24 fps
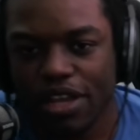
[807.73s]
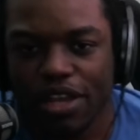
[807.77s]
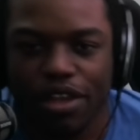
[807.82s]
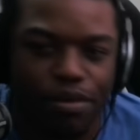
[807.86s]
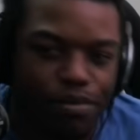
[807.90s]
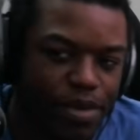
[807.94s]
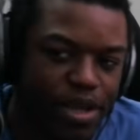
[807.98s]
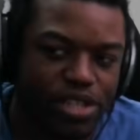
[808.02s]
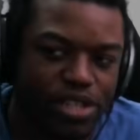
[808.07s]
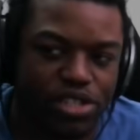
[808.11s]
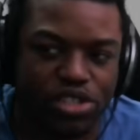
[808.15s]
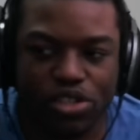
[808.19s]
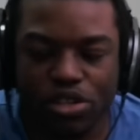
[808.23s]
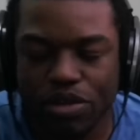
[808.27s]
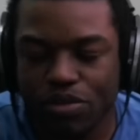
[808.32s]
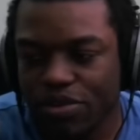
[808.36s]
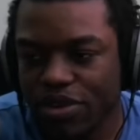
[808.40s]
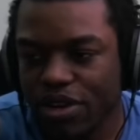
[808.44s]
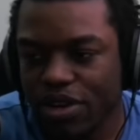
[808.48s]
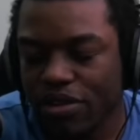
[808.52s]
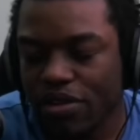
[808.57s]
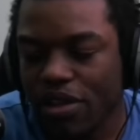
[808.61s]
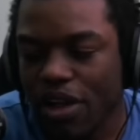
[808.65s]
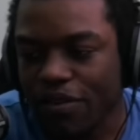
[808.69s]
make sure
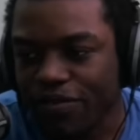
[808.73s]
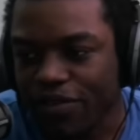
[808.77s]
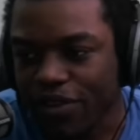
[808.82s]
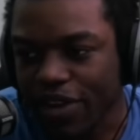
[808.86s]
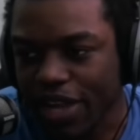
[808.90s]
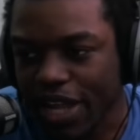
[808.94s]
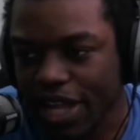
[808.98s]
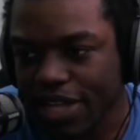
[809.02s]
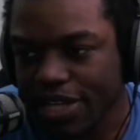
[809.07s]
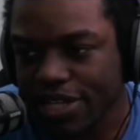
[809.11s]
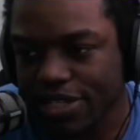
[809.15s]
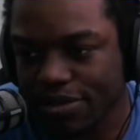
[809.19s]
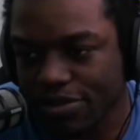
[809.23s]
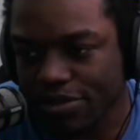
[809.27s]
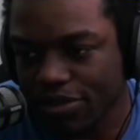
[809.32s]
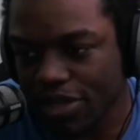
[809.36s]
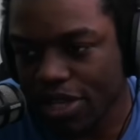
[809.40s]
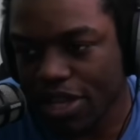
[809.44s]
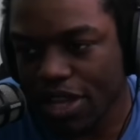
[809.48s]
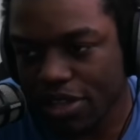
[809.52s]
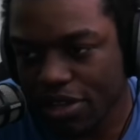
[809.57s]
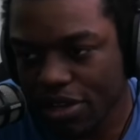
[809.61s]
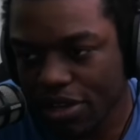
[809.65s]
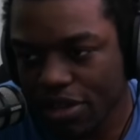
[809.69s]
we're not forgetting some of the
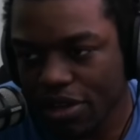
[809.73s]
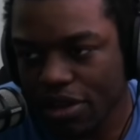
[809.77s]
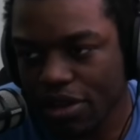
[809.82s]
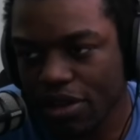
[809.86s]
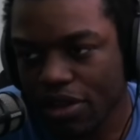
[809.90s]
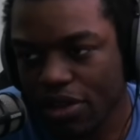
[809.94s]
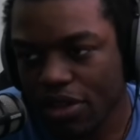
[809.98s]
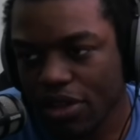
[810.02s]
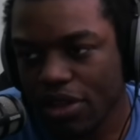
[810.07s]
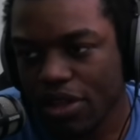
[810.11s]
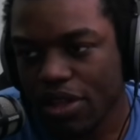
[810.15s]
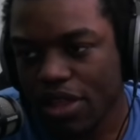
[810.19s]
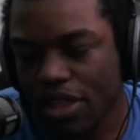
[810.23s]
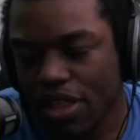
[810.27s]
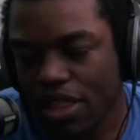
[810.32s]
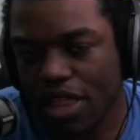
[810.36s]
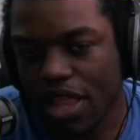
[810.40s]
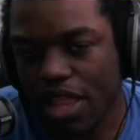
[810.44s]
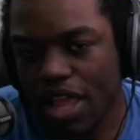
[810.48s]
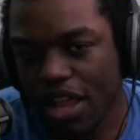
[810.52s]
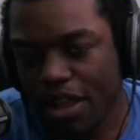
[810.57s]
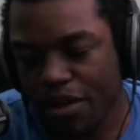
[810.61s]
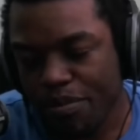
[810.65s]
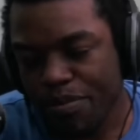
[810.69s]
other
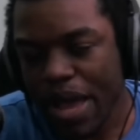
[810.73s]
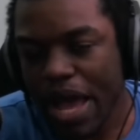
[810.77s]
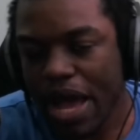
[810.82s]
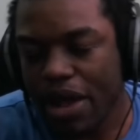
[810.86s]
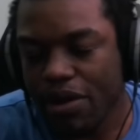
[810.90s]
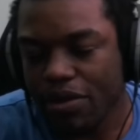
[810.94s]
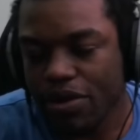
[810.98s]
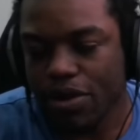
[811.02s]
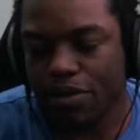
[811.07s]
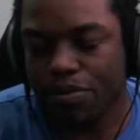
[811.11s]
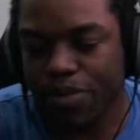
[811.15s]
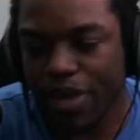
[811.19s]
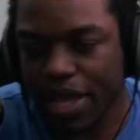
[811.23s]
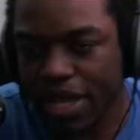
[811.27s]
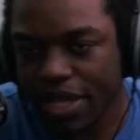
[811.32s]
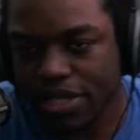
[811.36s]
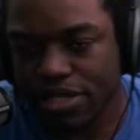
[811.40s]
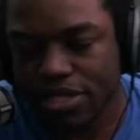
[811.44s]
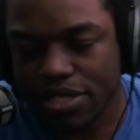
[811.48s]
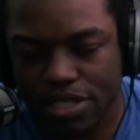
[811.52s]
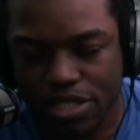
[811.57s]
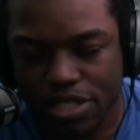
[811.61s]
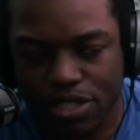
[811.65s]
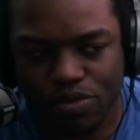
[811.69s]
like power
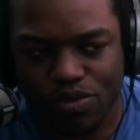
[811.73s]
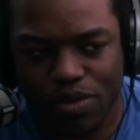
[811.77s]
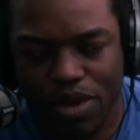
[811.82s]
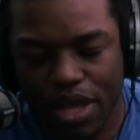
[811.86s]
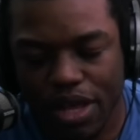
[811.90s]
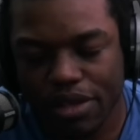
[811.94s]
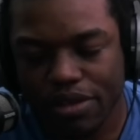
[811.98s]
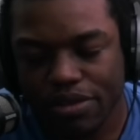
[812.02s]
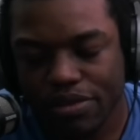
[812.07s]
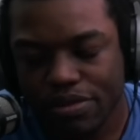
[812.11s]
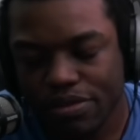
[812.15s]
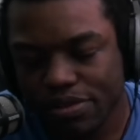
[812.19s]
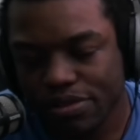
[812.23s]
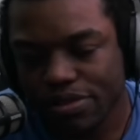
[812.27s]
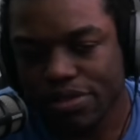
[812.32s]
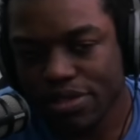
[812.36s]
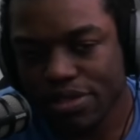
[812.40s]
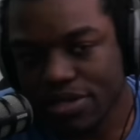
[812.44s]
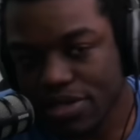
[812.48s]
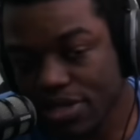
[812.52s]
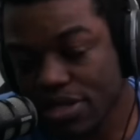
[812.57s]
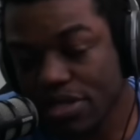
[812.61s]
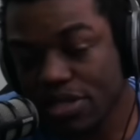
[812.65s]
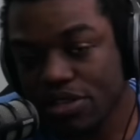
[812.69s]
picks as well
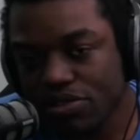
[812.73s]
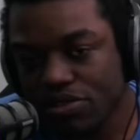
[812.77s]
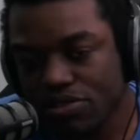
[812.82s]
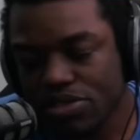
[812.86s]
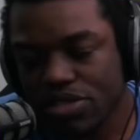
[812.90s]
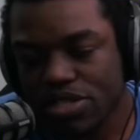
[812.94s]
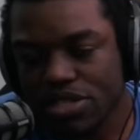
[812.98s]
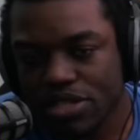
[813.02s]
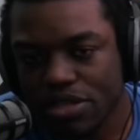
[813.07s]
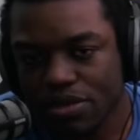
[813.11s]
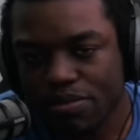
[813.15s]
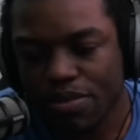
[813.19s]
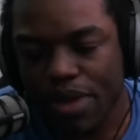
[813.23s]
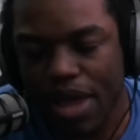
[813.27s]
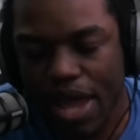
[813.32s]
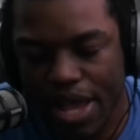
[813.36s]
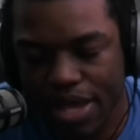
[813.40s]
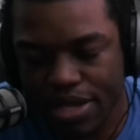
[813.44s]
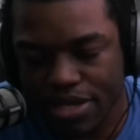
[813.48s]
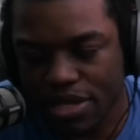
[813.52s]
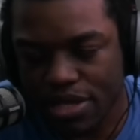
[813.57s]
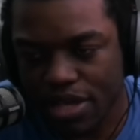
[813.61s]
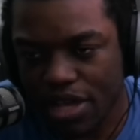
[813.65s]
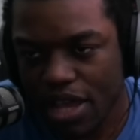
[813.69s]
as the new season
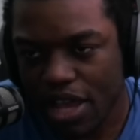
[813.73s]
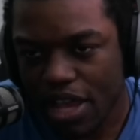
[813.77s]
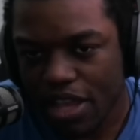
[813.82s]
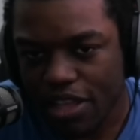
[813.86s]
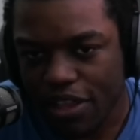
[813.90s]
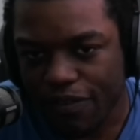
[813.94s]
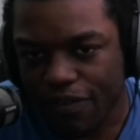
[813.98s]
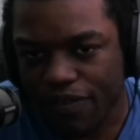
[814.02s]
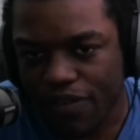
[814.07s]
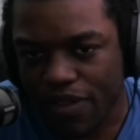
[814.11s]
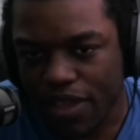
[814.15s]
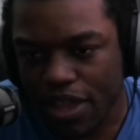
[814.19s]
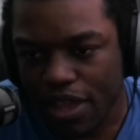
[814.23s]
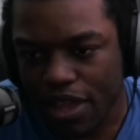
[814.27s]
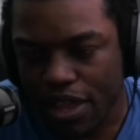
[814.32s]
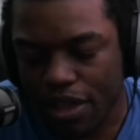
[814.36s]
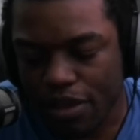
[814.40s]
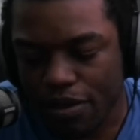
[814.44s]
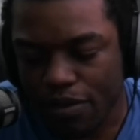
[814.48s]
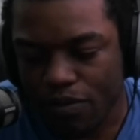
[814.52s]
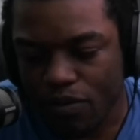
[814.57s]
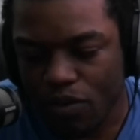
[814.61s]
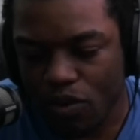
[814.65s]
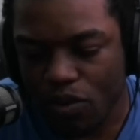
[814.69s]
pass. Definitely,
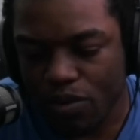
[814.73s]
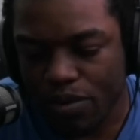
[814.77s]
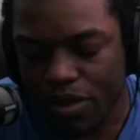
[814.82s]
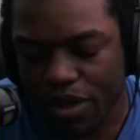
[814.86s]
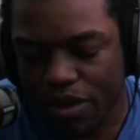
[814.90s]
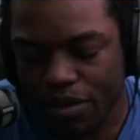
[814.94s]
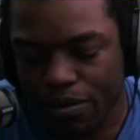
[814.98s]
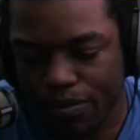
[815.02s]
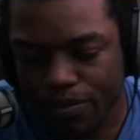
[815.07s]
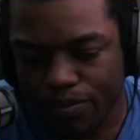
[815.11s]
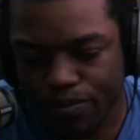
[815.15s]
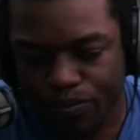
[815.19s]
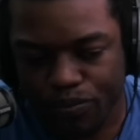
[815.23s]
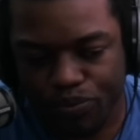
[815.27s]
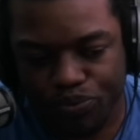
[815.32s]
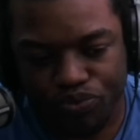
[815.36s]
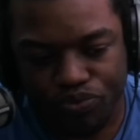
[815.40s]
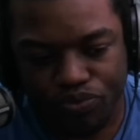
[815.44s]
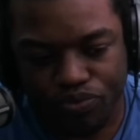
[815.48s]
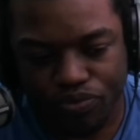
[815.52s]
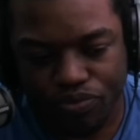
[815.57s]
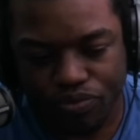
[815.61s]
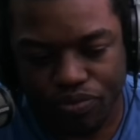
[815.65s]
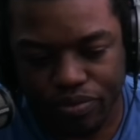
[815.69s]
we'll be
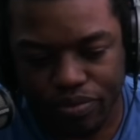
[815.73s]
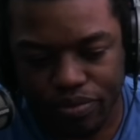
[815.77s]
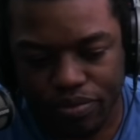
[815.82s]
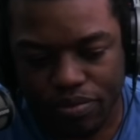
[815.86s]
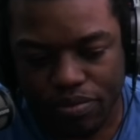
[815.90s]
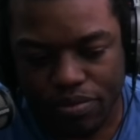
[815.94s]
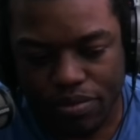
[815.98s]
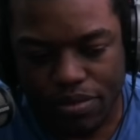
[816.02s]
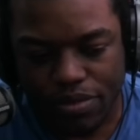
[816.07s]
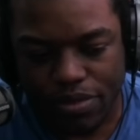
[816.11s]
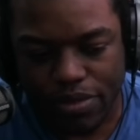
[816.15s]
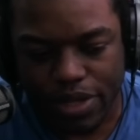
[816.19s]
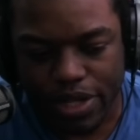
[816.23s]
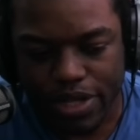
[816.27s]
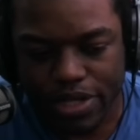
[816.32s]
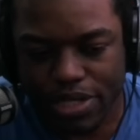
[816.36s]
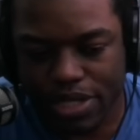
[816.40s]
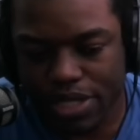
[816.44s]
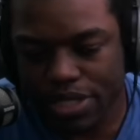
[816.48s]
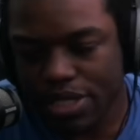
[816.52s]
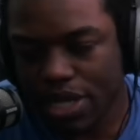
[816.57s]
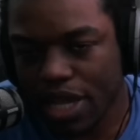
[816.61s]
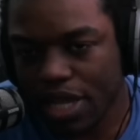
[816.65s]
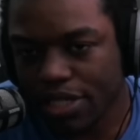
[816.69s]

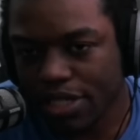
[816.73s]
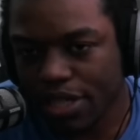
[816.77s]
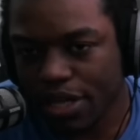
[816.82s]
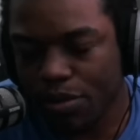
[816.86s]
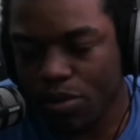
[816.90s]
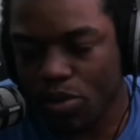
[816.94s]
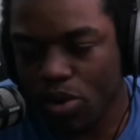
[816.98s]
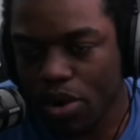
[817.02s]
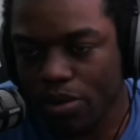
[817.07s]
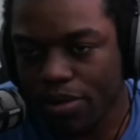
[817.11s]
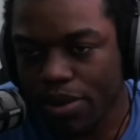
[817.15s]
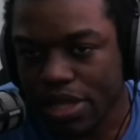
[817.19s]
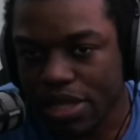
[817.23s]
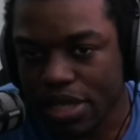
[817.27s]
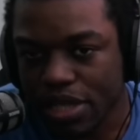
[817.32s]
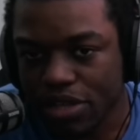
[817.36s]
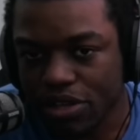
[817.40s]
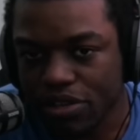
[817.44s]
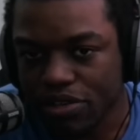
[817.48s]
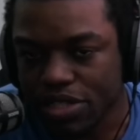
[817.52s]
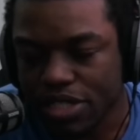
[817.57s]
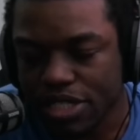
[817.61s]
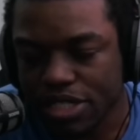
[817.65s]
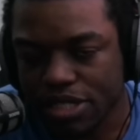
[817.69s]
discussing more about the
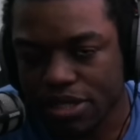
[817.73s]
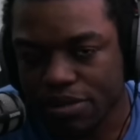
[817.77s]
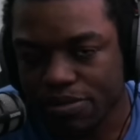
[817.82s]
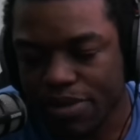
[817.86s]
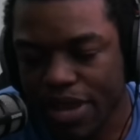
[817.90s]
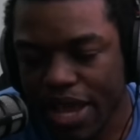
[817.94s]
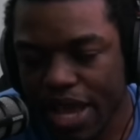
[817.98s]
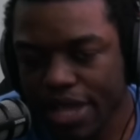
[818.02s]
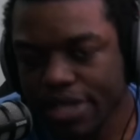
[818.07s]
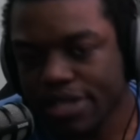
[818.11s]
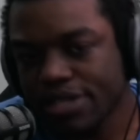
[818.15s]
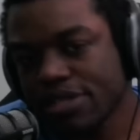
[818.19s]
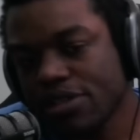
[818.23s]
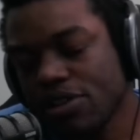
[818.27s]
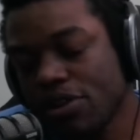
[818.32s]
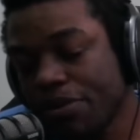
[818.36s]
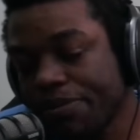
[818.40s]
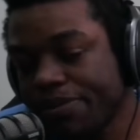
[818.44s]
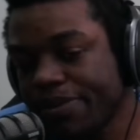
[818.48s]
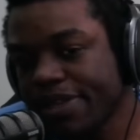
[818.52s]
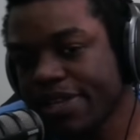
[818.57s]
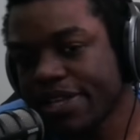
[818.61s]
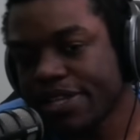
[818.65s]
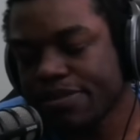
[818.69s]
new season pass, and
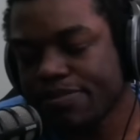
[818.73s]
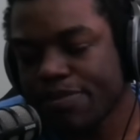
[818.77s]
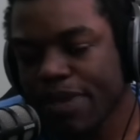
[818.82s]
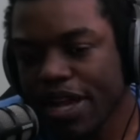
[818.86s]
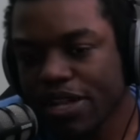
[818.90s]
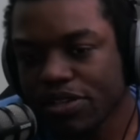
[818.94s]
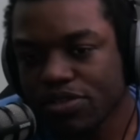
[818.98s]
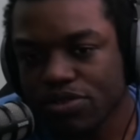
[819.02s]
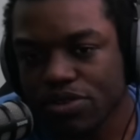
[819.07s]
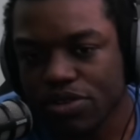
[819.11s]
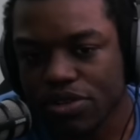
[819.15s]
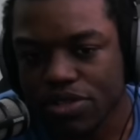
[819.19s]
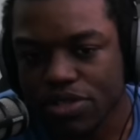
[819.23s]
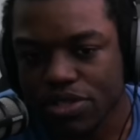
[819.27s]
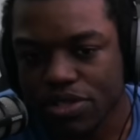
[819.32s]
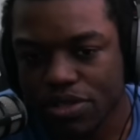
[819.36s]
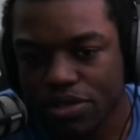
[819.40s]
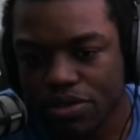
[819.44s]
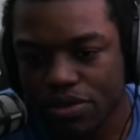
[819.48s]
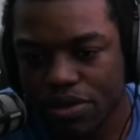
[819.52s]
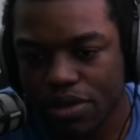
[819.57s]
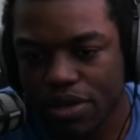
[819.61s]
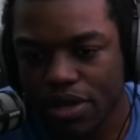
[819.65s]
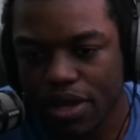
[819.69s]
hopefully, this patch will
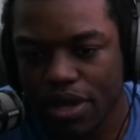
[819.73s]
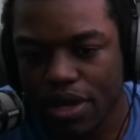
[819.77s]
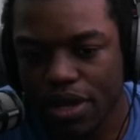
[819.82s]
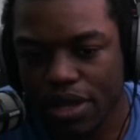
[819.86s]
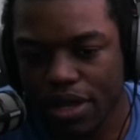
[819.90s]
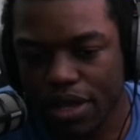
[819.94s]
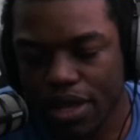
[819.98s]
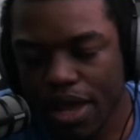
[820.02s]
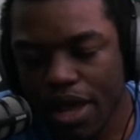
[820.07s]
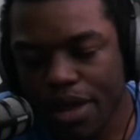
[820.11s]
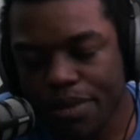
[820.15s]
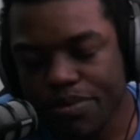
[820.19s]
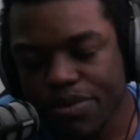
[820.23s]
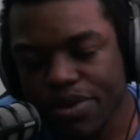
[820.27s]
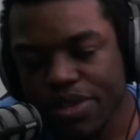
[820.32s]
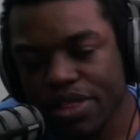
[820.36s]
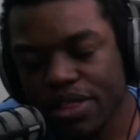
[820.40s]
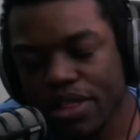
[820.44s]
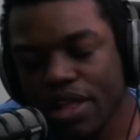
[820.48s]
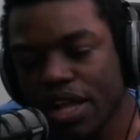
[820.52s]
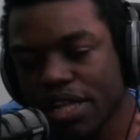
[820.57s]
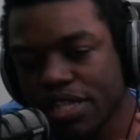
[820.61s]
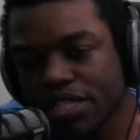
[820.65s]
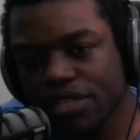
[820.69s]
also come with
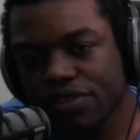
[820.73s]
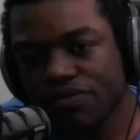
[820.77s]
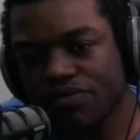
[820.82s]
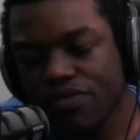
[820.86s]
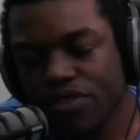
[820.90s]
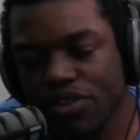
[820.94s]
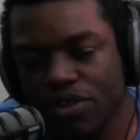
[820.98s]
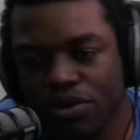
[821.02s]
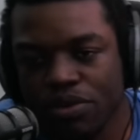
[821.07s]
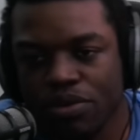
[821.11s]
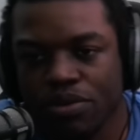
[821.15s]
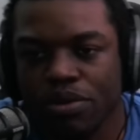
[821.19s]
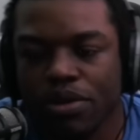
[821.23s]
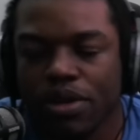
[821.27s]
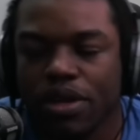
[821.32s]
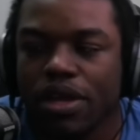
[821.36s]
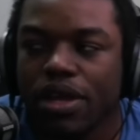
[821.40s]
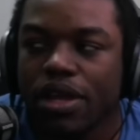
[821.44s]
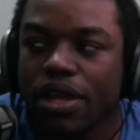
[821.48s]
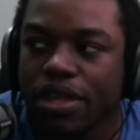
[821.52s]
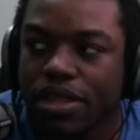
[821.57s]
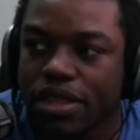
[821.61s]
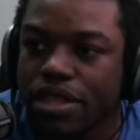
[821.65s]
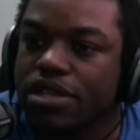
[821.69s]
lots of new
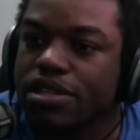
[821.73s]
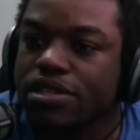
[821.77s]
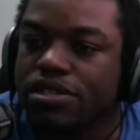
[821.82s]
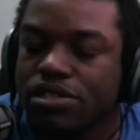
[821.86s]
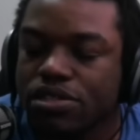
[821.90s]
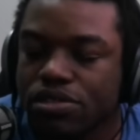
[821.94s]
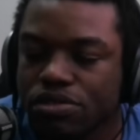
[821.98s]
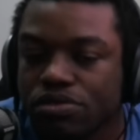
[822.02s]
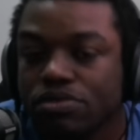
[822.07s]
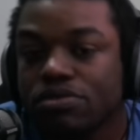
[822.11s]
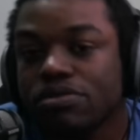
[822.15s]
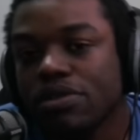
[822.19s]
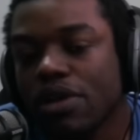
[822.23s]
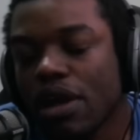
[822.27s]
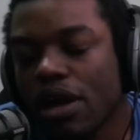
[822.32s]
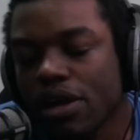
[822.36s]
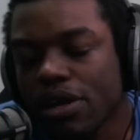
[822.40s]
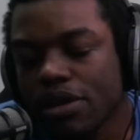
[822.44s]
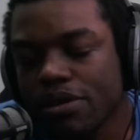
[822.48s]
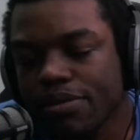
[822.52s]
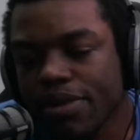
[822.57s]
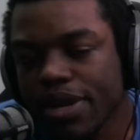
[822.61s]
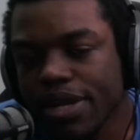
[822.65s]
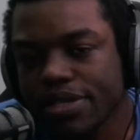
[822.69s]
things to talk
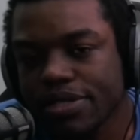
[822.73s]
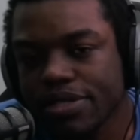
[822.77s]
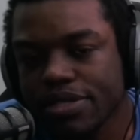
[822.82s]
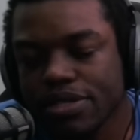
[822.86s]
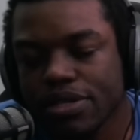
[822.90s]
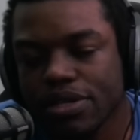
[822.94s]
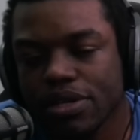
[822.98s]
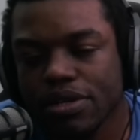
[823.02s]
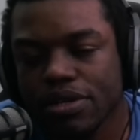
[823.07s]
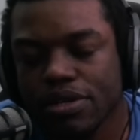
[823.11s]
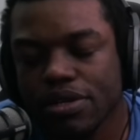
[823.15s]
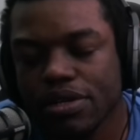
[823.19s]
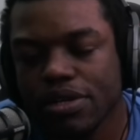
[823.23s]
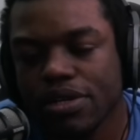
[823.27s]
about. So,